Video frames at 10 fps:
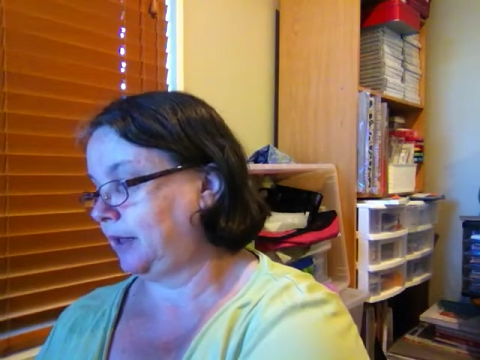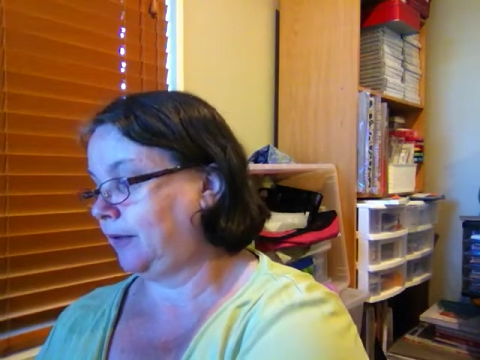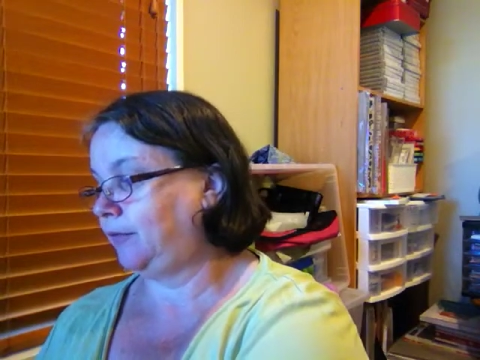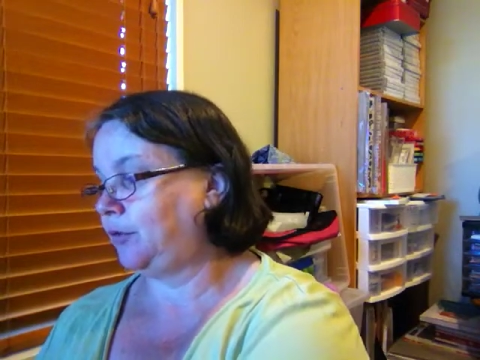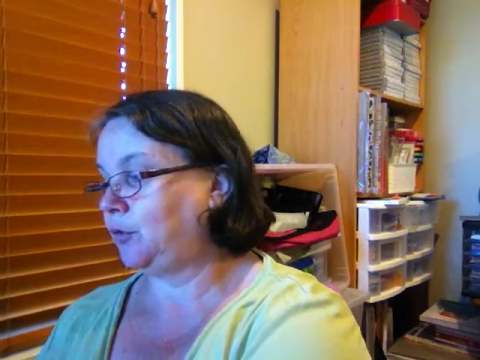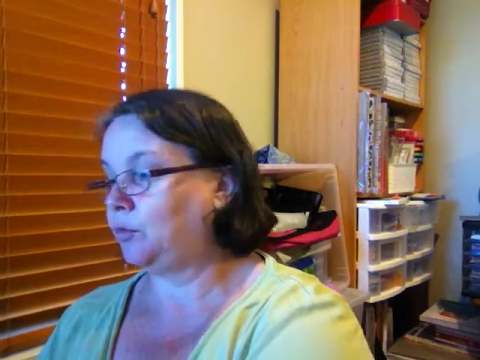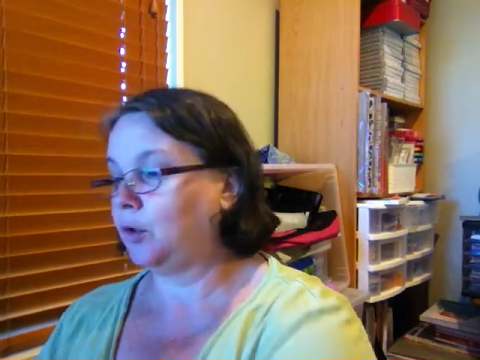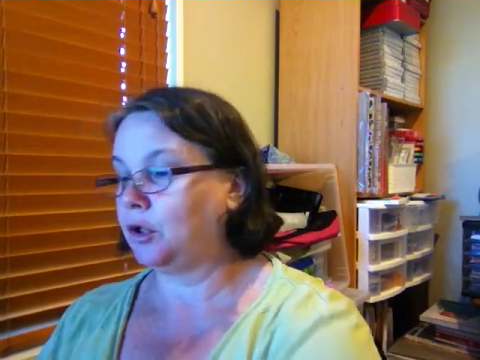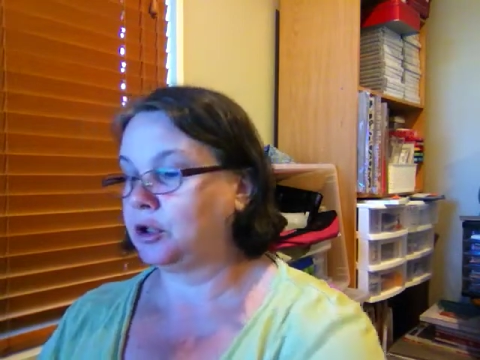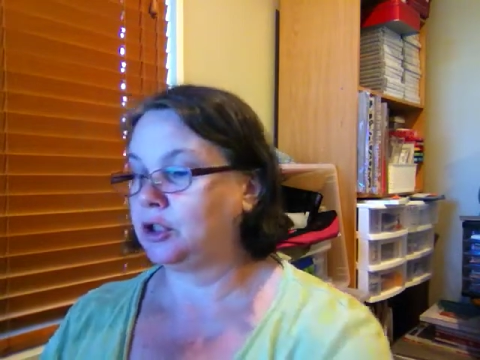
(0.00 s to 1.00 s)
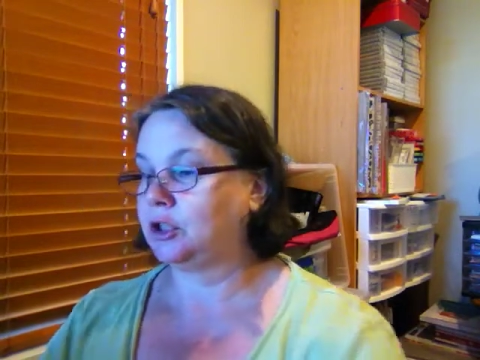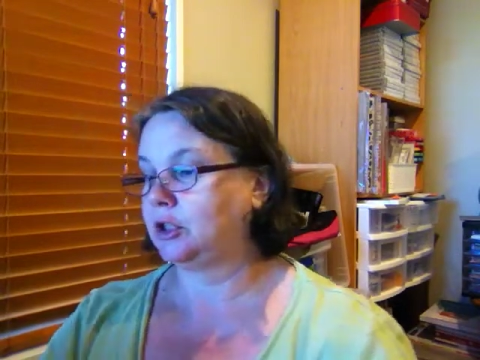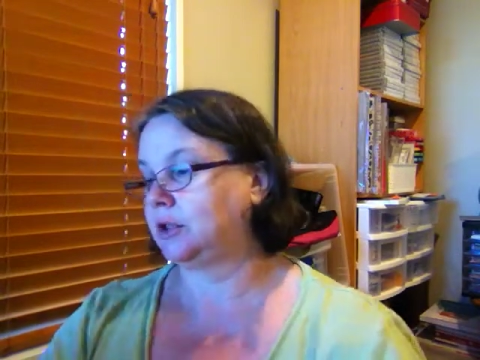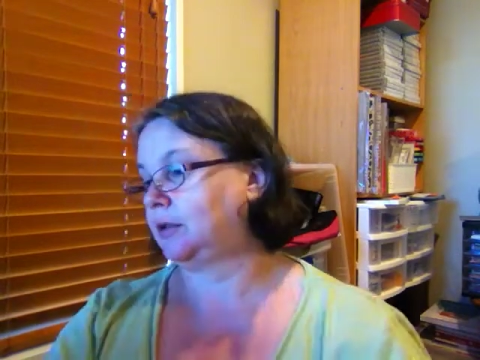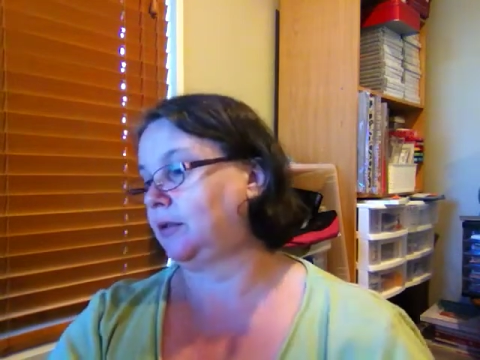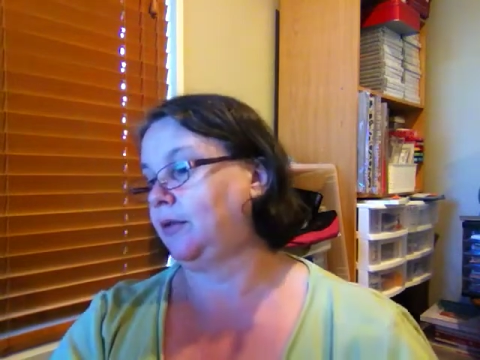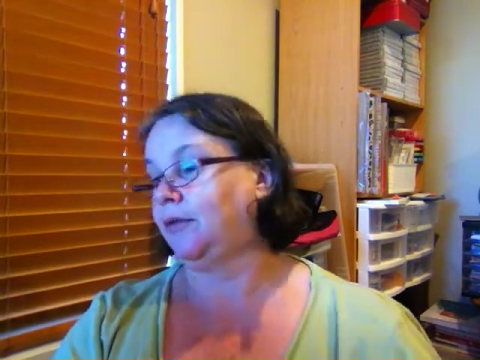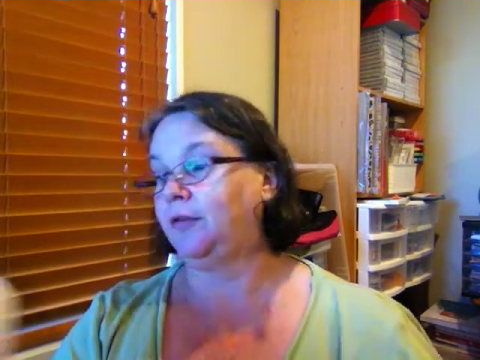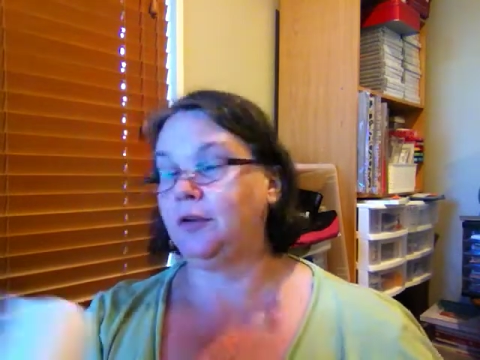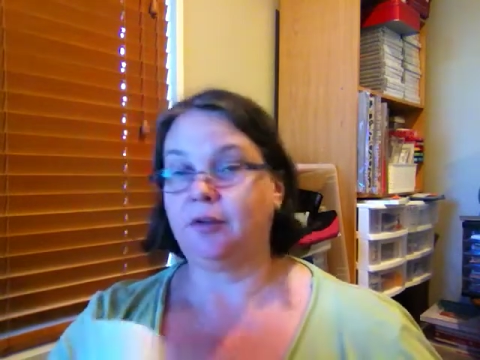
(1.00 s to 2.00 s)
if you watched the
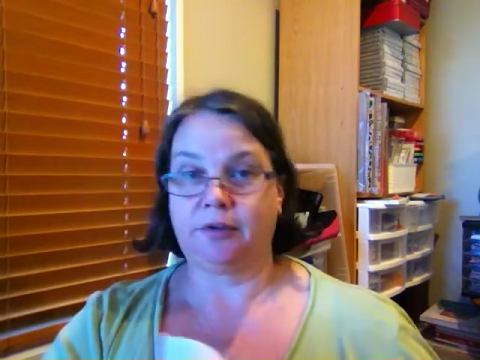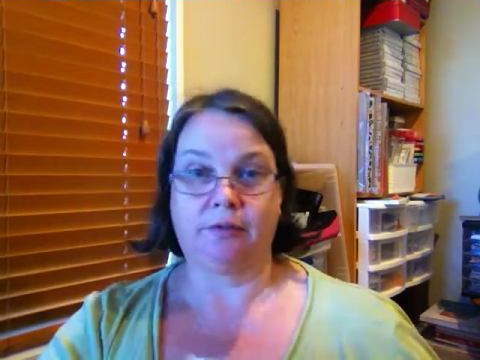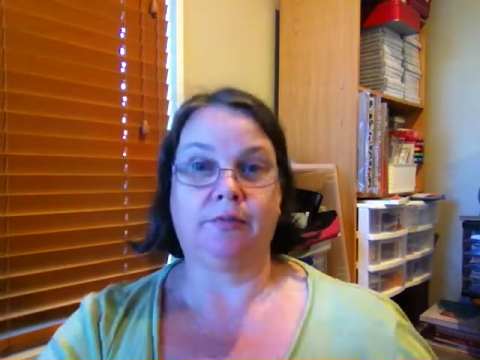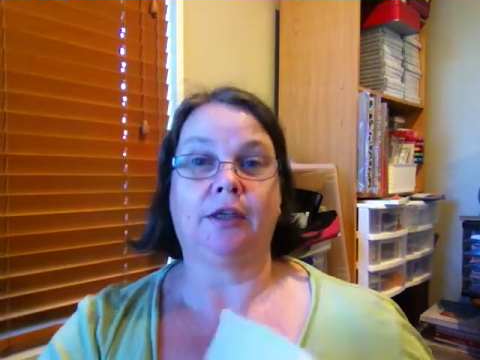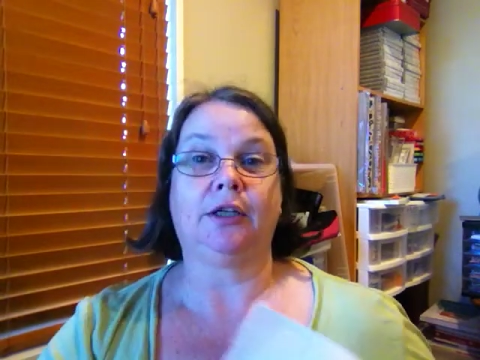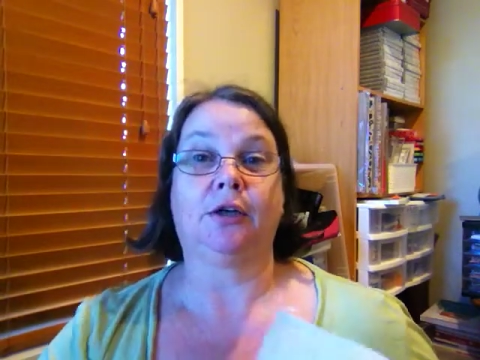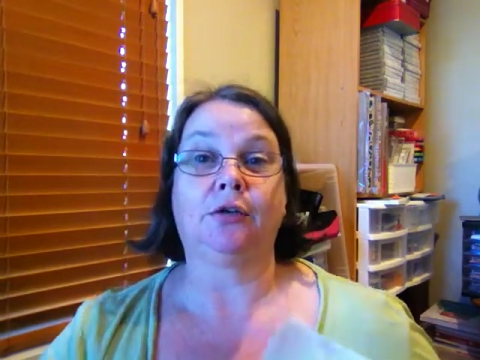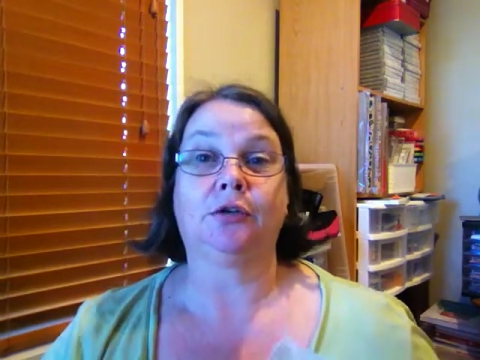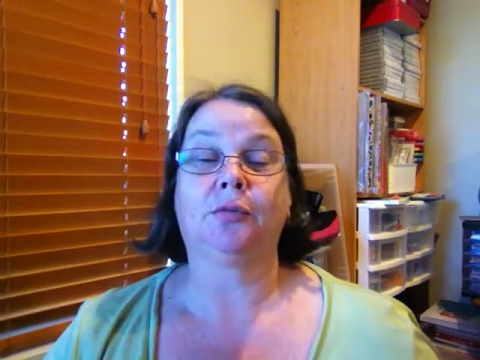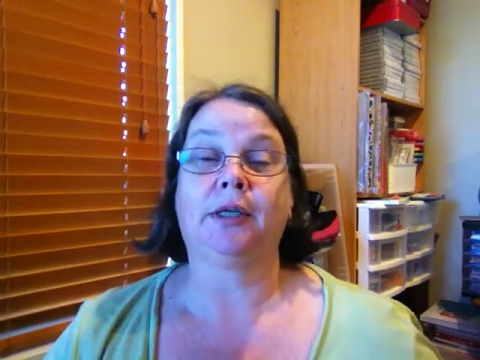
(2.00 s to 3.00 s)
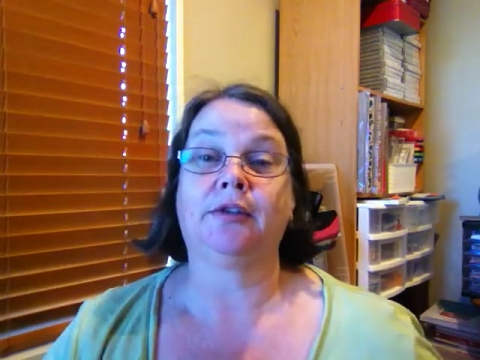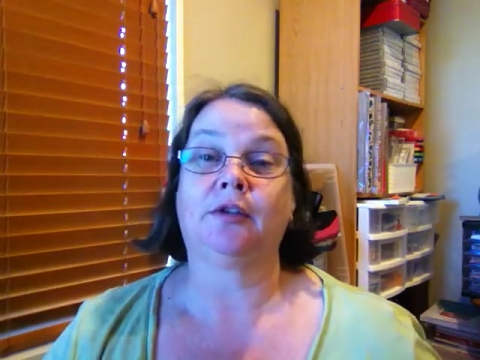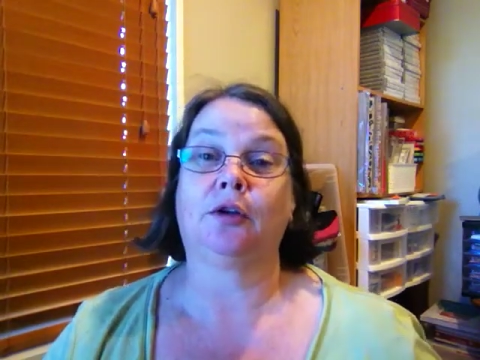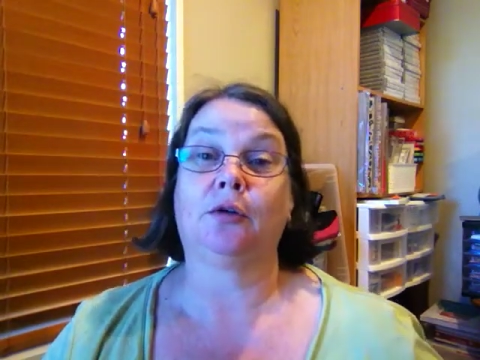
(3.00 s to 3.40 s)
first video 2 weeks ago,